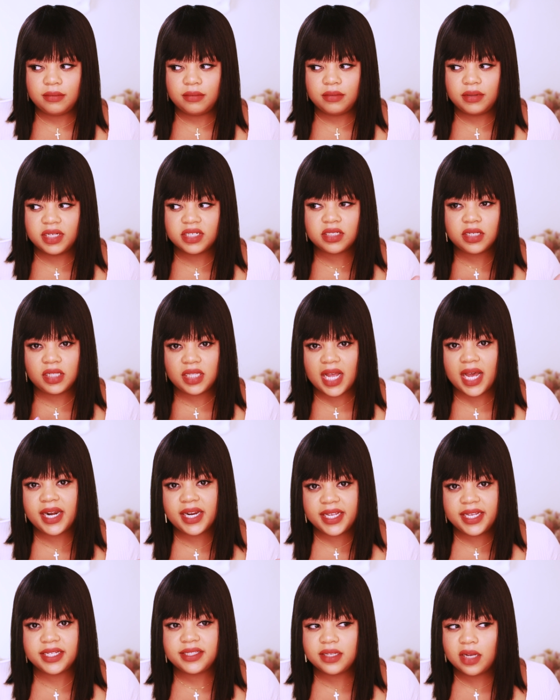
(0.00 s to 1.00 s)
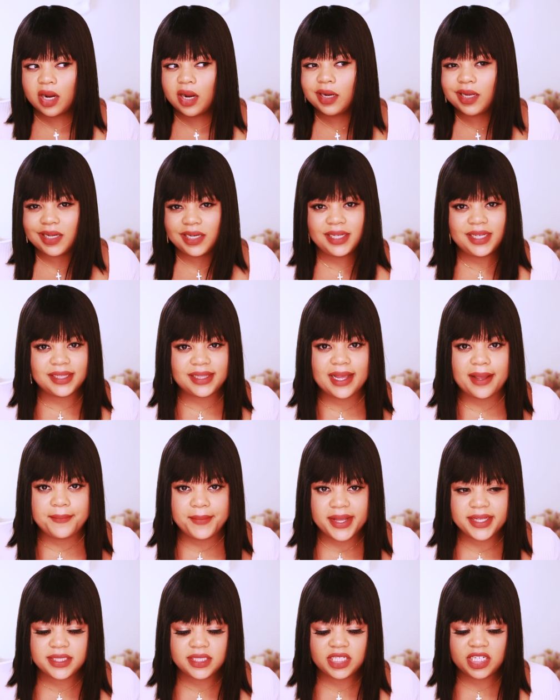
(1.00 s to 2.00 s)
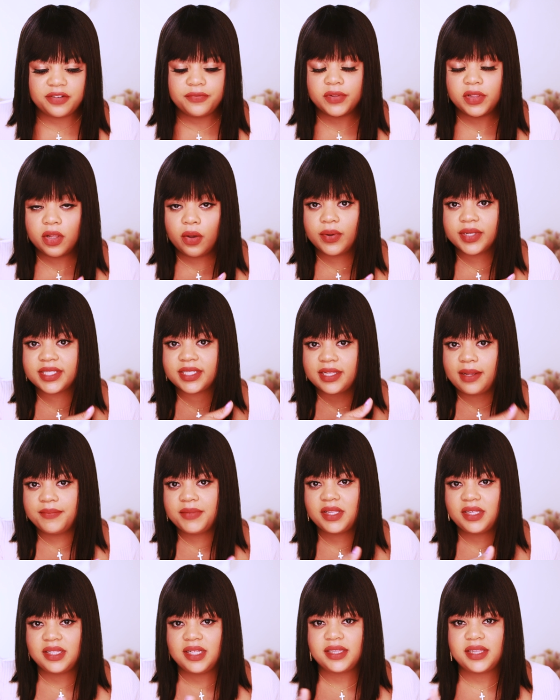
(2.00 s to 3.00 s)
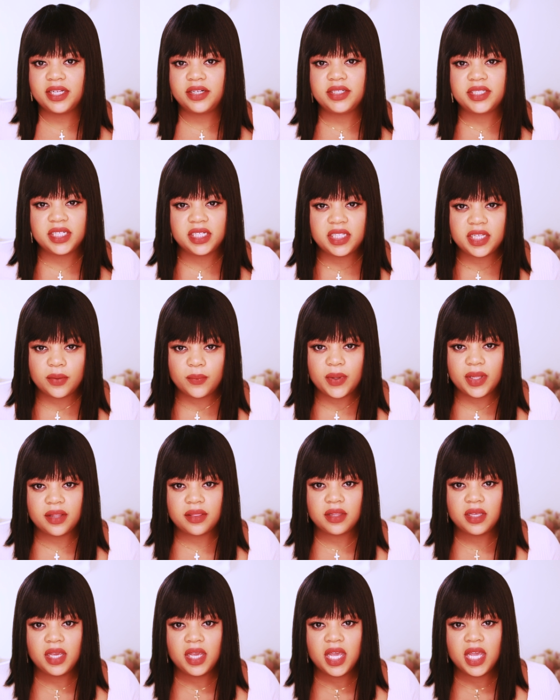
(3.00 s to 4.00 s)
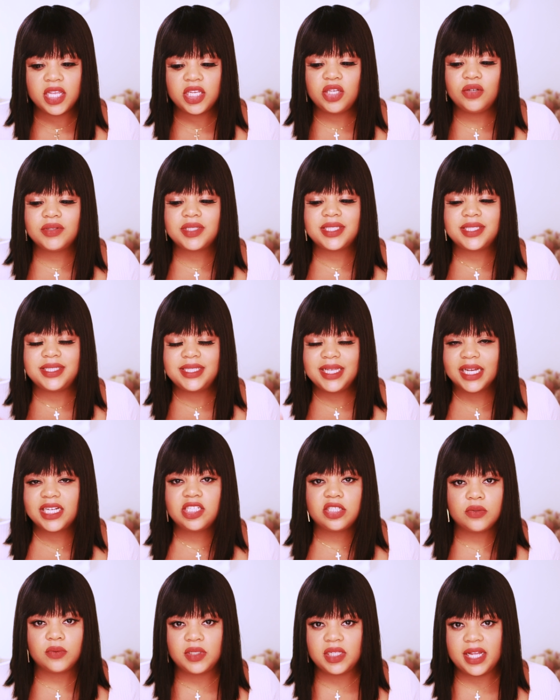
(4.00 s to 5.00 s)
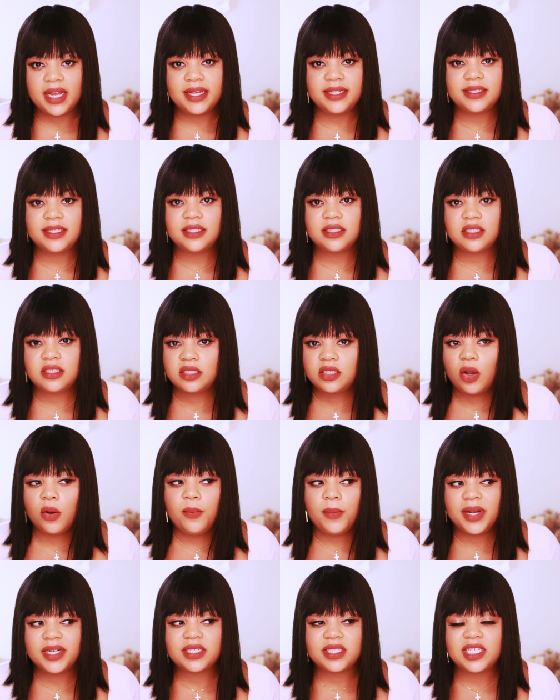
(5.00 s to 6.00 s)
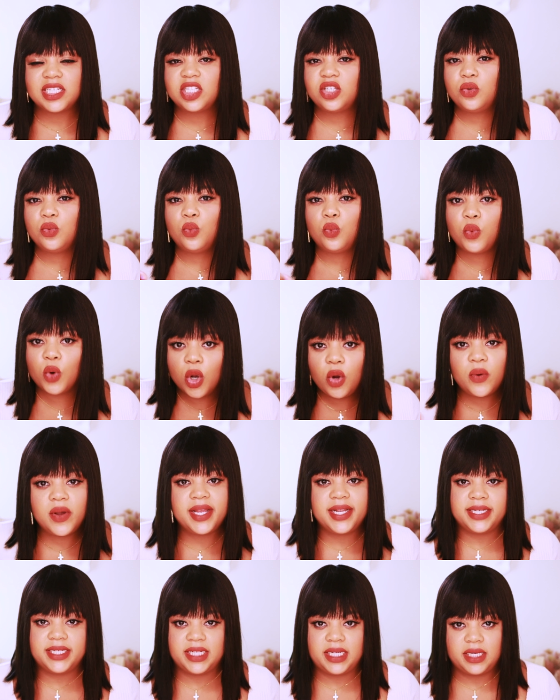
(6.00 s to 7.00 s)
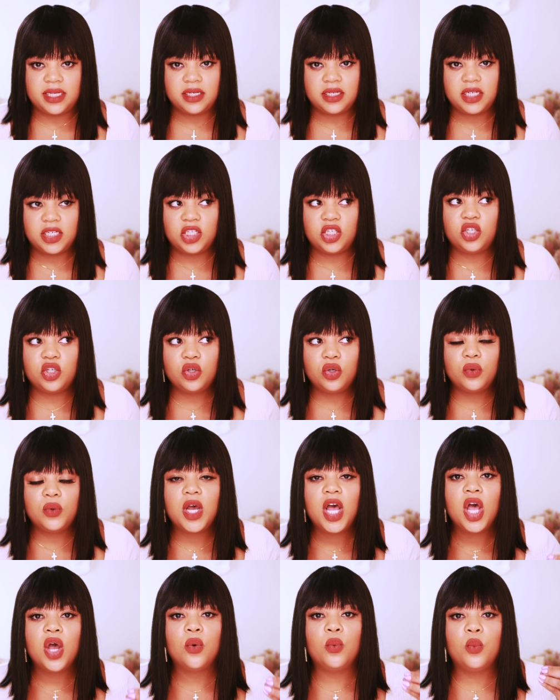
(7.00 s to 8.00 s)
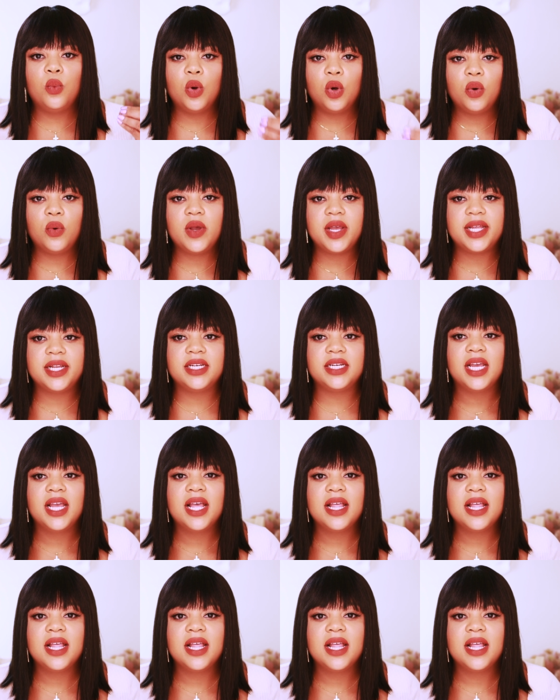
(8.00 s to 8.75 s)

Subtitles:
there's a lot of kids that aren't going to get that message, even though it's something that they're dealing with. You sexualized it so much that you ruined it. You ruined